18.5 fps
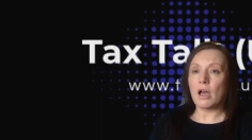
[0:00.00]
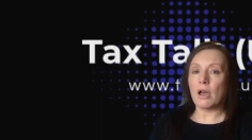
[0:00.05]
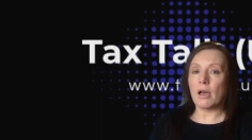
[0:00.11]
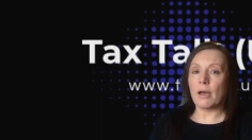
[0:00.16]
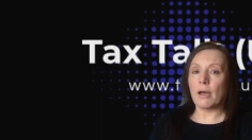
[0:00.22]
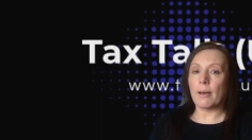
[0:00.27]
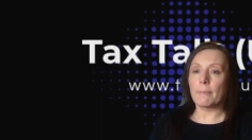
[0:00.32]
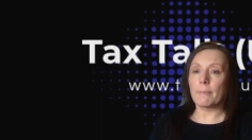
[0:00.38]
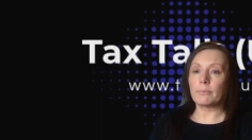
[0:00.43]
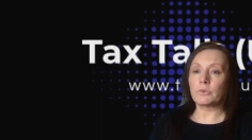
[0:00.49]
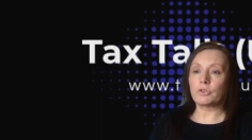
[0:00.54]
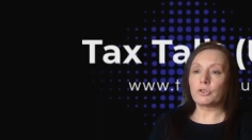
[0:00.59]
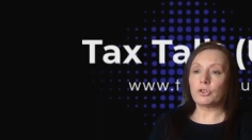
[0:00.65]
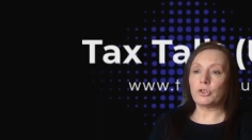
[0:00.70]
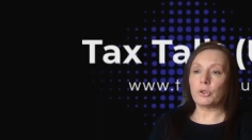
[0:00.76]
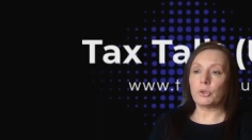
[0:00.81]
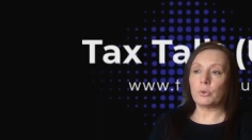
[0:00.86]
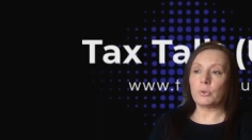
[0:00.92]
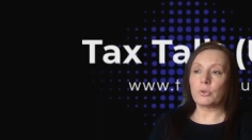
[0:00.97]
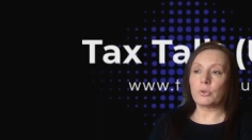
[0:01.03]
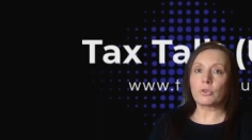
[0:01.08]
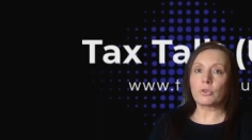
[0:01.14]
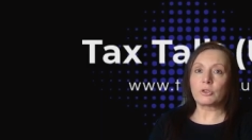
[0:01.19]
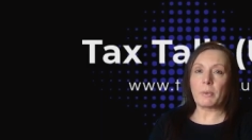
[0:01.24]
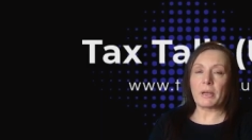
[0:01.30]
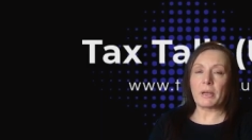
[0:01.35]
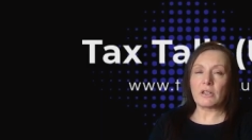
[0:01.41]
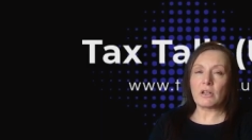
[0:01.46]
um, to
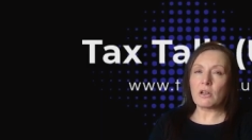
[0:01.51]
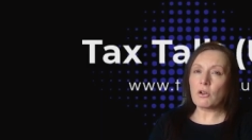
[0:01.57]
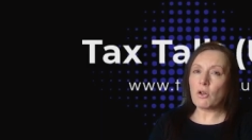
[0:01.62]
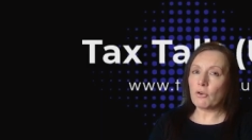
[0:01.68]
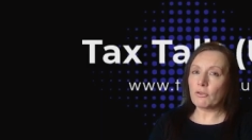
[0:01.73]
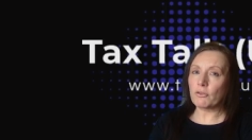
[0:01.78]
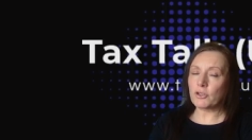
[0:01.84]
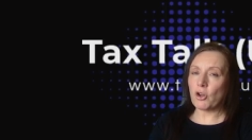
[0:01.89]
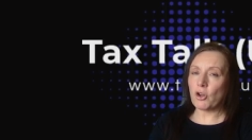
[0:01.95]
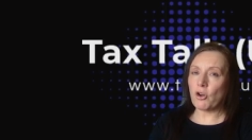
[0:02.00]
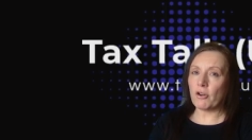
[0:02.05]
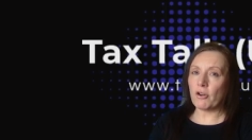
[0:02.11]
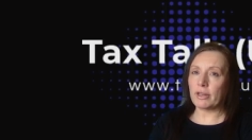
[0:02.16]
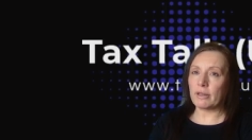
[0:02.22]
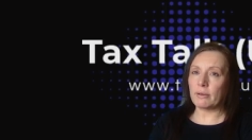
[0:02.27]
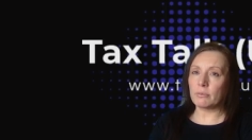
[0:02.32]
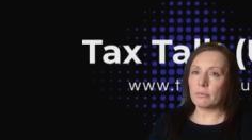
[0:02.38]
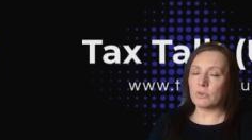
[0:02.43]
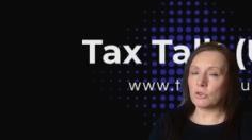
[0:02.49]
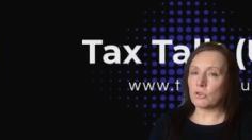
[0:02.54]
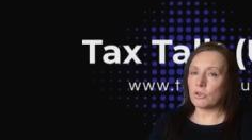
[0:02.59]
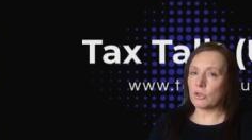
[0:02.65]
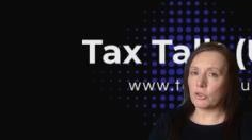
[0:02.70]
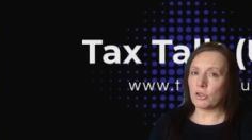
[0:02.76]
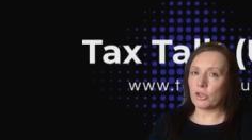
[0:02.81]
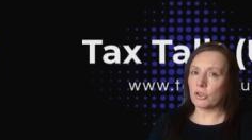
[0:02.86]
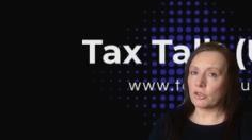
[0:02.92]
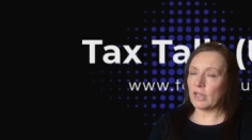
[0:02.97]
not spend a lot of
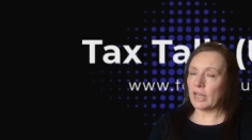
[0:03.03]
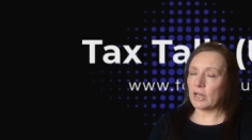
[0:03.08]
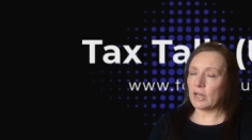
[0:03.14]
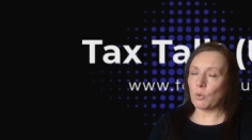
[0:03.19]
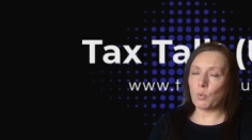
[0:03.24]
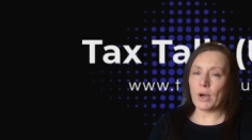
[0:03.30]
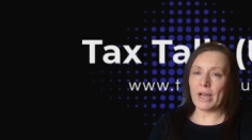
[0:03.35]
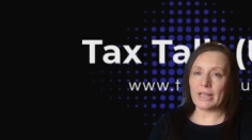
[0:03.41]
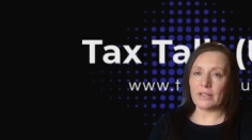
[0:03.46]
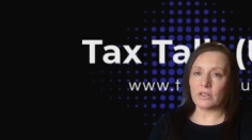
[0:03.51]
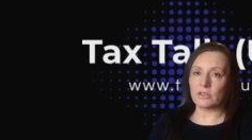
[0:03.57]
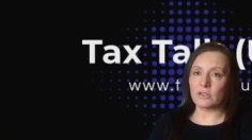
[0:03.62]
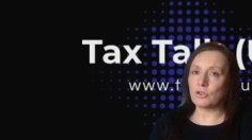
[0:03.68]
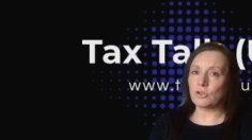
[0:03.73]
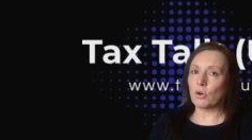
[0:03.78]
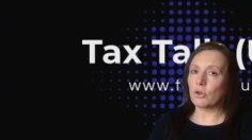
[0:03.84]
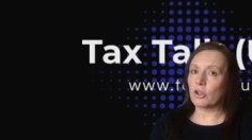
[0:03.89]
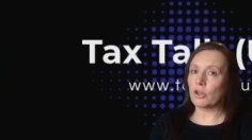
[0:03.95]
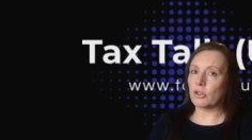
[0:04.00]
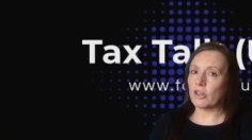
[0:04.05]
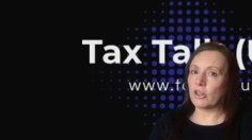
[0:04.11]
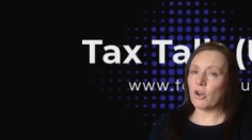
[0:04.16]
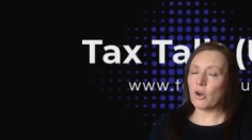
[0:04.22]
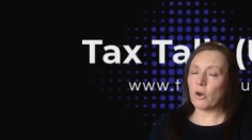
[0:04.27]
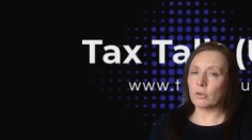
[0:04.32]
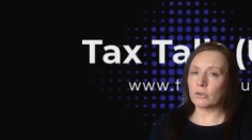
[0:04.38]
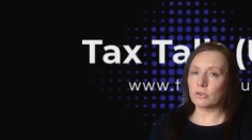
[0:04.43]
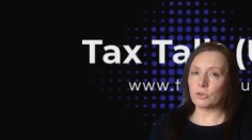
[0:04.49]
time that in a way that's not going to
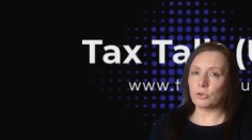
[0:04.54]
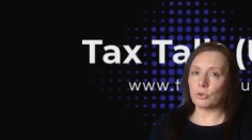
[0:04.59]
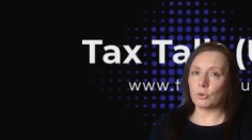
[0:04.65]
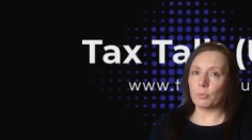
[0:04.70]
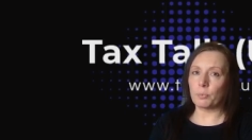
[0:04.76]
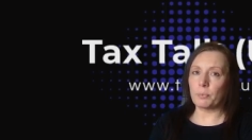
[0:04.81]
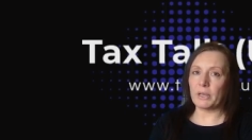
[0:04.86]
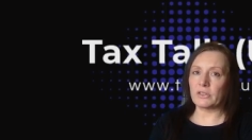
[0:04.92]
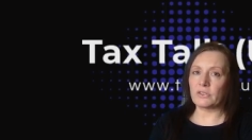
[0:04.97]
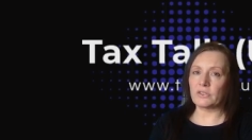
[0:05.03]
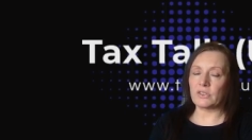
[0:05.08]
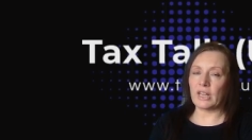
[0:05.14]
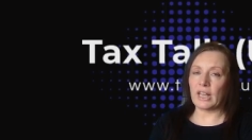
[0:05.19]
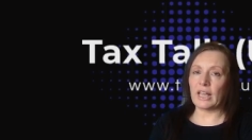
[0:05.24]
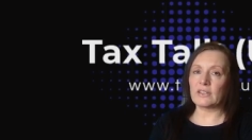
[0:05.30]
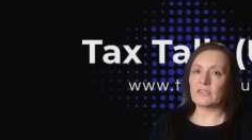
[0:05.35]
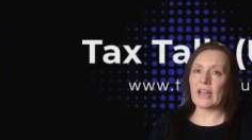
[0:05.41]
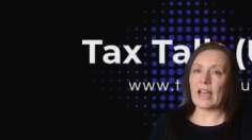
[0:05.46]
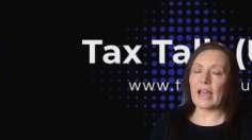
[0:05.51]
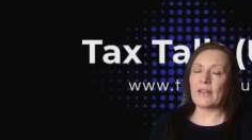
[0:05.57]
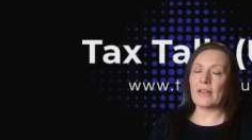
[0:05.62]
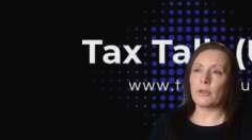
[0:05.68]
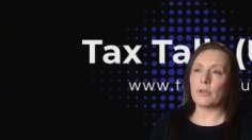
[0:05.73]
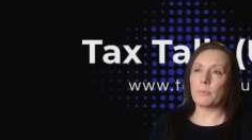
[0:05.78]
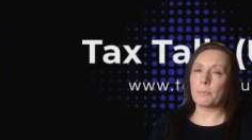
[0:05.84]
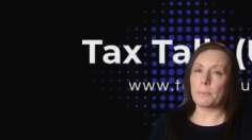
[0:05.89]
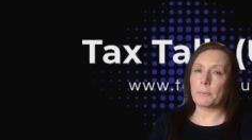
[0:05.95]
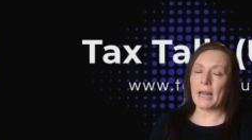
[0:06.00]
enhance your business
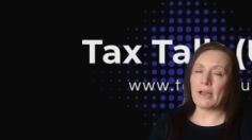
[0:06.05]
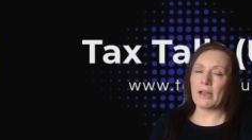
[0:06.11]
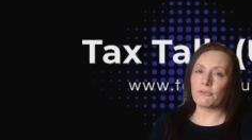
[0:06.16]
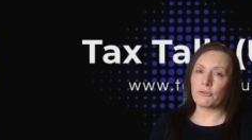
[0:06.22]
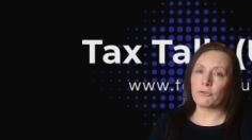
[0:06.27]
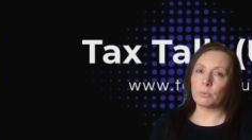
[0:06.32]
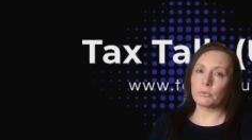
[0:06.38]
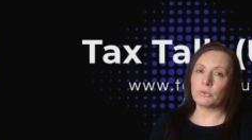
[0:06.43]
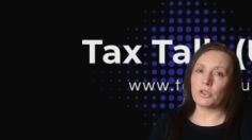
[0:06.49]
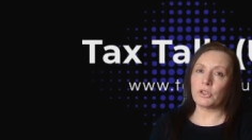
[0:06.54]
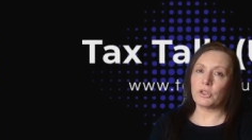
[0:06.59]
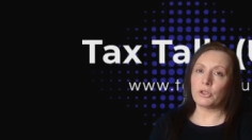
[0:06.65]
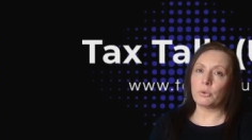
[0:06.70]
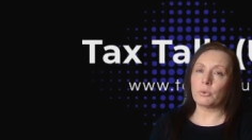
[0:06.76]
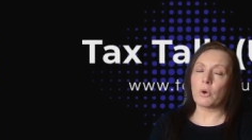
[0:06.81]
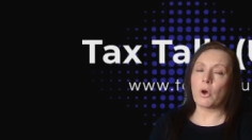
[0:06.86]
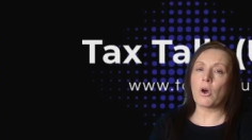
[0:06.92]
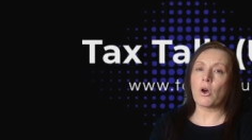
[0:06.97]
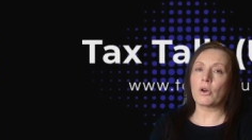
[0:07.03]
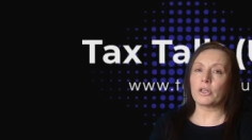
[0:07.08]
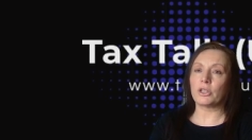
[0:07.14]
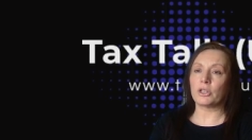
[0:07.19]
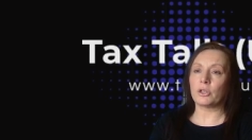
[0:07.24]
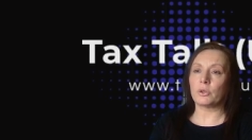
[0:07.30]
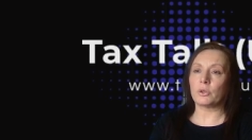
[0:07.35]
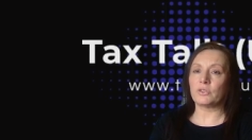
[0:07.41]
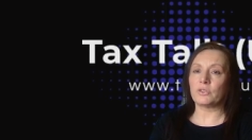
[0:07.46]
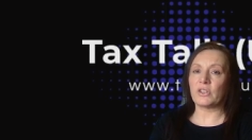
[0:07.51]
and the platforms that you are
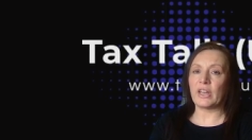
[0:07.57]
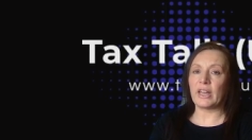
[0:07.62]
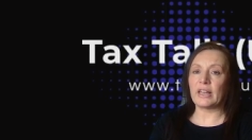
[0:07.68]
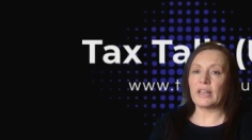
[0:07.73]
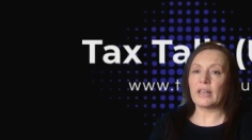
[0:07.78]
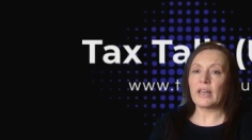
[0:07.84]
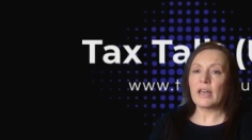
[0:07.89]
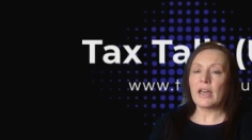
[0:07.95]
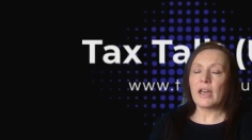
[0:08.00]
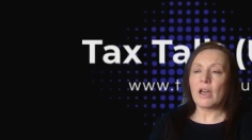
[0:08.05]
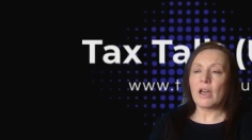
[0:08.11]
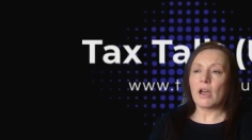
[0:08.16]
using